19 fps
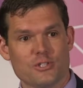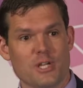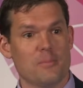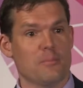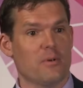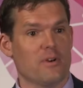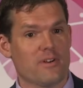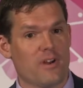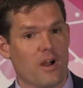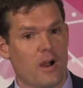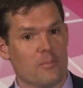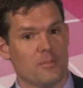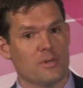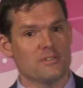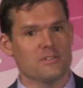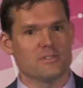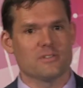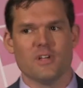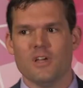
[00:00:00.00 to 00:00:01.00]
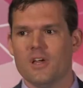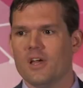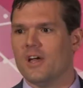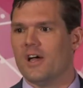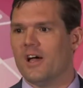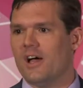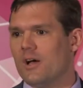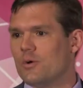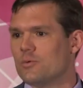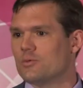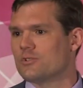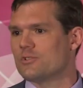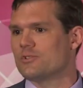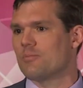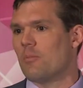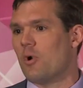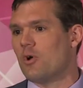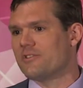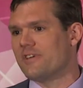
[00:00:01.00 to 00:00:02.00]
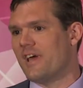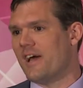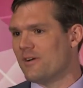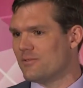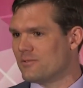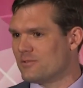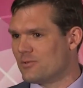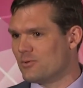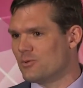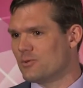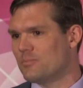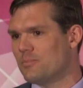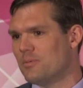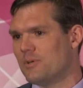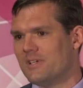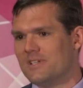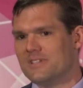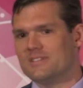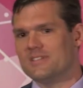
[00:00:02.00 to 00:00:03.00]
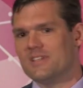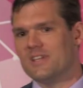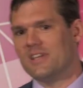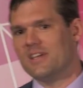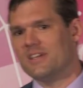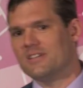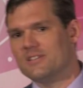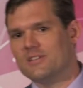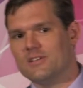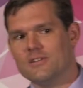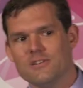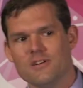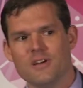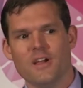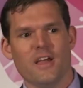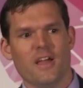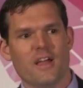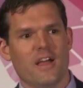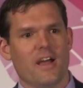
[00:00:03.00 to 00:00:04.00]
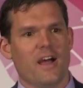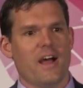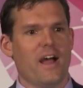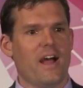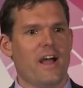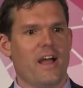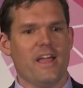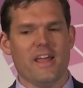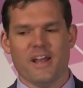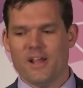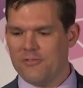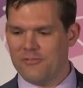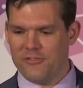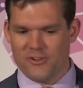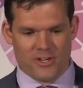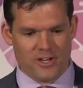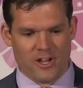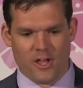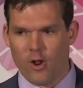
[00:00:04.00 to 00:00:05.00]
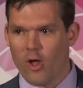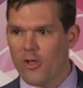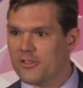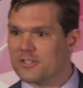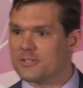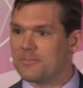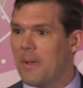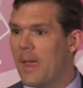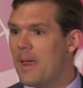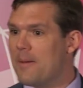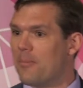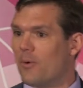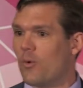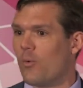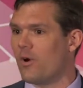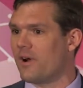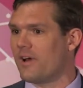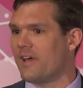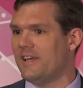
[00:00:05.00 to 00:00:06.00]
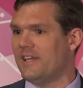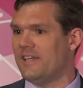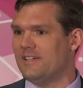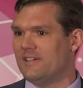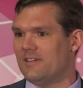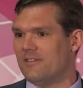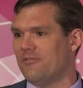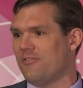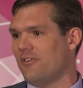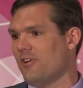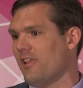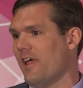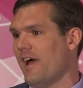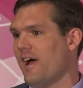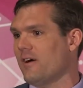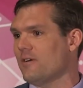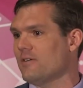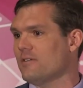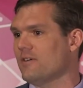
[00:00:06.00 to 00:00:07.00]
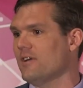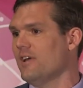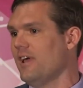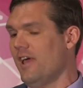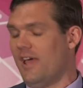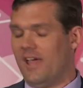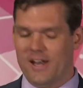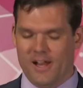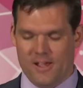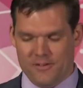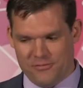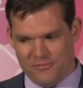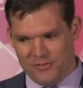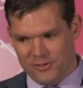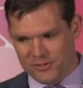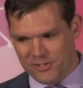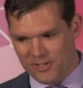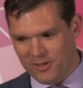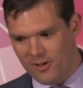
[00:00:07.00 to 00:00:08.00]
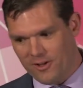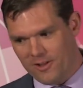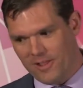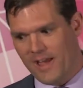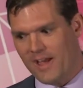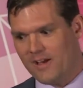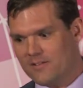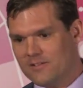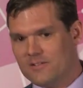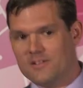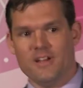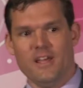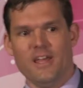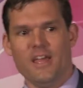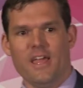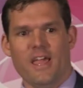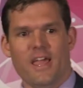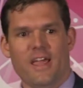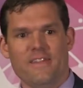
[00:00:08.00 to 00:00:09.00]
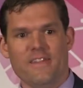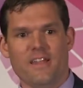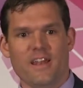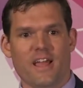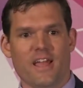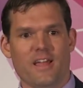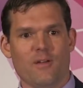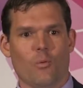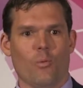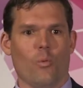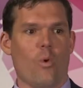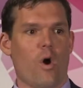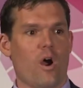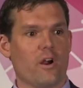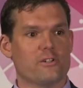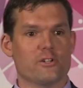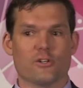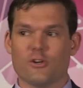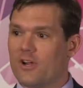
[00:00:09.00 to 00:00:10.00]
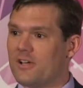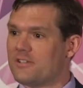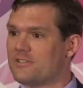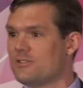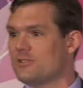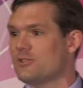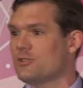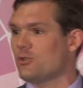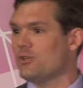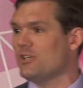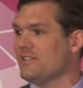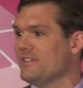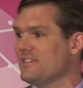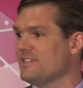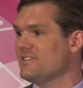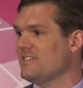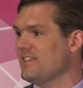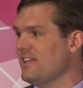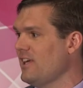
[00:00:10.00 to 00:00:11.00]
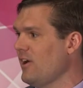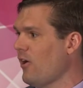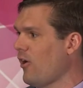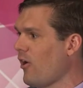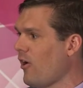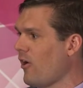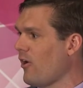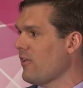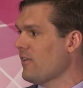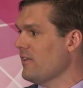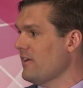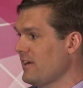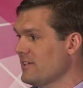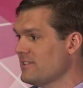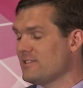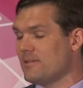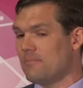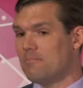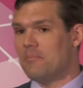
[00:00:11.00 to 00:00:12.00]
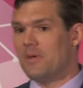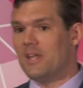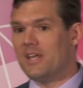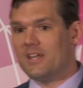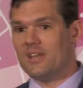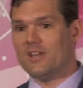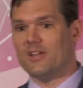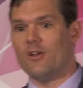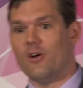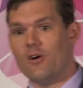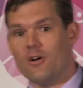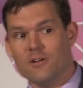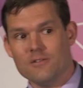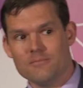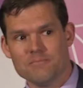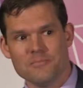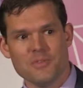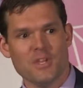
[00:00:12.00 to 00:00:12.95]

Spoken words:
Chamber of Commerce. It was a small town, so it was pretty easy to get to. And I figured out all this paperwork I needed to fill out. And I filled it all out. And then I walked across the street to City Hall and I submitted it all.